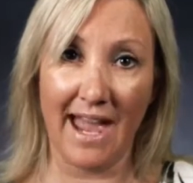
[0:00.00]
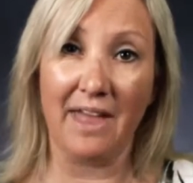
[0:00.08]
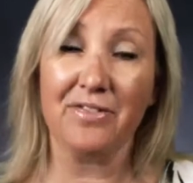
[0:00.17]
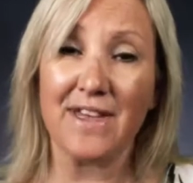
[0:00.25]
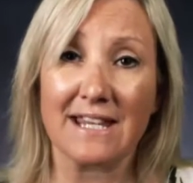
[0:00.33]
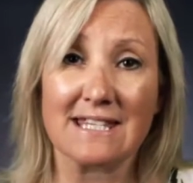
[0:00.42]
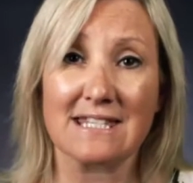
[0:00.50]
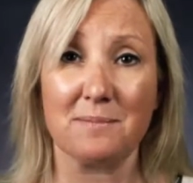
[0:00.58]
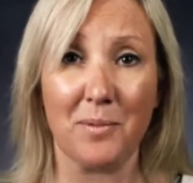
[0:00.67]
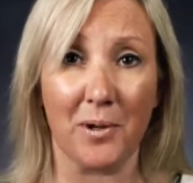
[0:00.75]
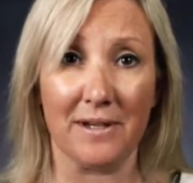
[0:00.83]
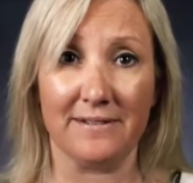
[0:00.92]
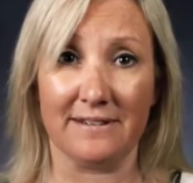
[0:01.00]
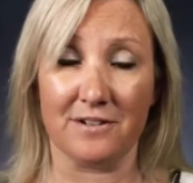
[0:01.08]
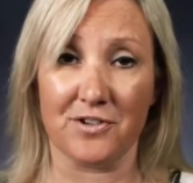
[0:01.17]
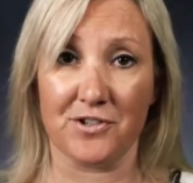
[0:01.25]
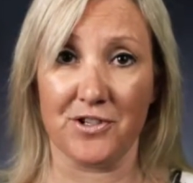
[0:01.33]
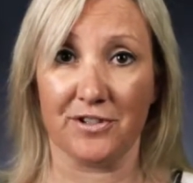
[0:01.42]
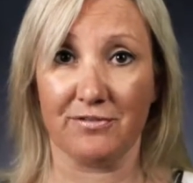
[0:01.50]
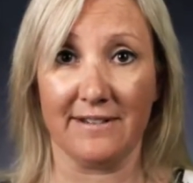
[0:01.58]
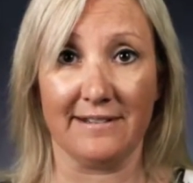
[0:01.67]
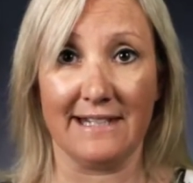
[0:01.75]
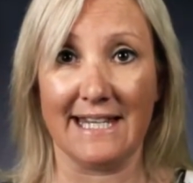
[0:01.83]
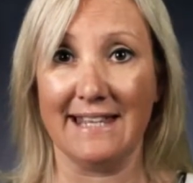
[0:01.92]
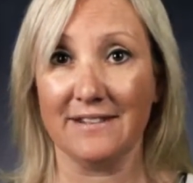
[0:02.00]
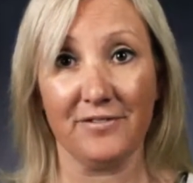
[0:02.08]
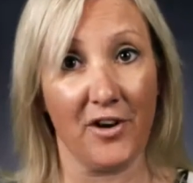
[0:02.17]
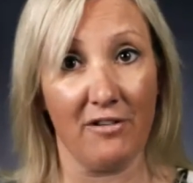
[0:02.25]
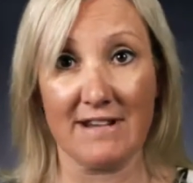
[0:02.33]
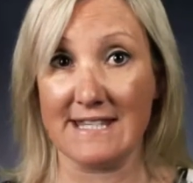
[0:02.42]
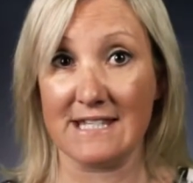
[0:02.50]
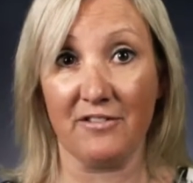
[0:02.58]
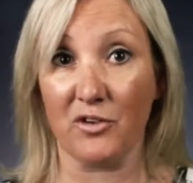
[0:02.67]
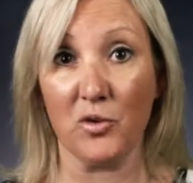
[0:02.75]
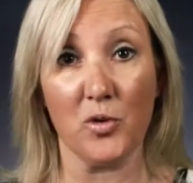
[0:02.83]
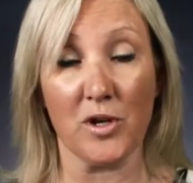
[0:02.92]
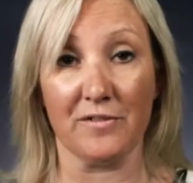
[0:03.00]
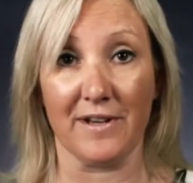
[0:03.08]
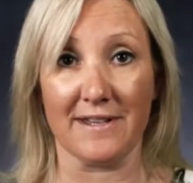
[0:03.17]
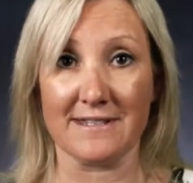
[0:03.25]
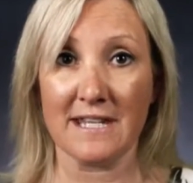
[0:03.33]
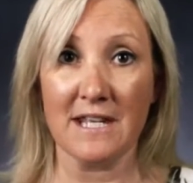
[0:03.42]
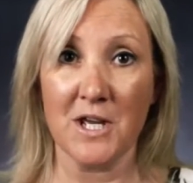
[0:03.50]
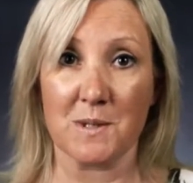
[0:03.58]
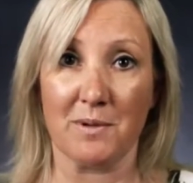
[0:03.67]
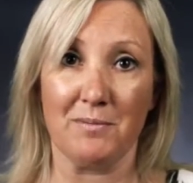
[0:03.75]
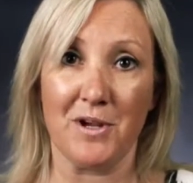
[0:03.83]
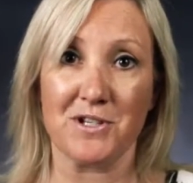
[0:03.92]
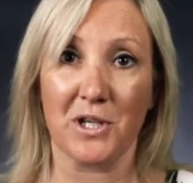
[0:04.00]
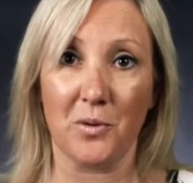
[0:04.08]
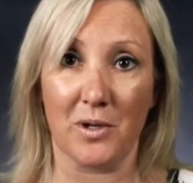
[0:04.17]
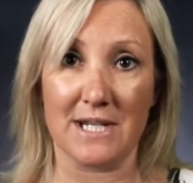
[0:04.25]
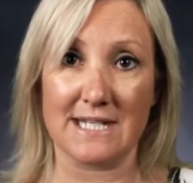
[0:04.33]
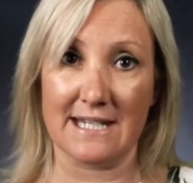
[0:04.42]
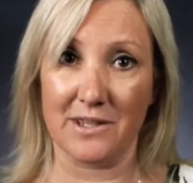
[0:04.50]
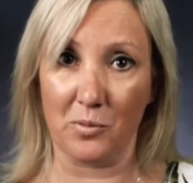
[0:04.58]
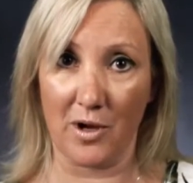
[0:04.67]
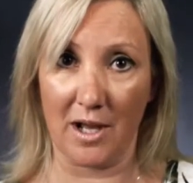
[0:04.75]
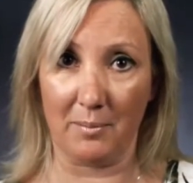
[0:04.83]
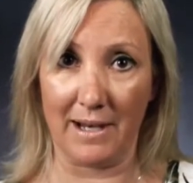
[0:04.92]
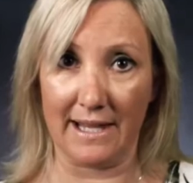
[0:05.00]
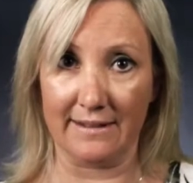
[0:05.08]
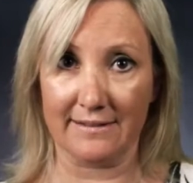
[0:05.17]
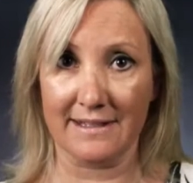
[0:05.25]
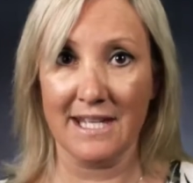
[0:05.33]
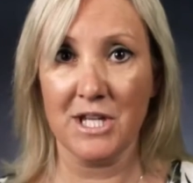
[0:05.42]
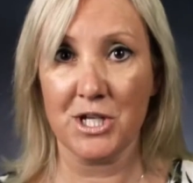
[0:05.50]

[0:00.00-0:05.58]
And thanks to the policies introduced recently, it's far easier for all of us to promote equality in the workplace.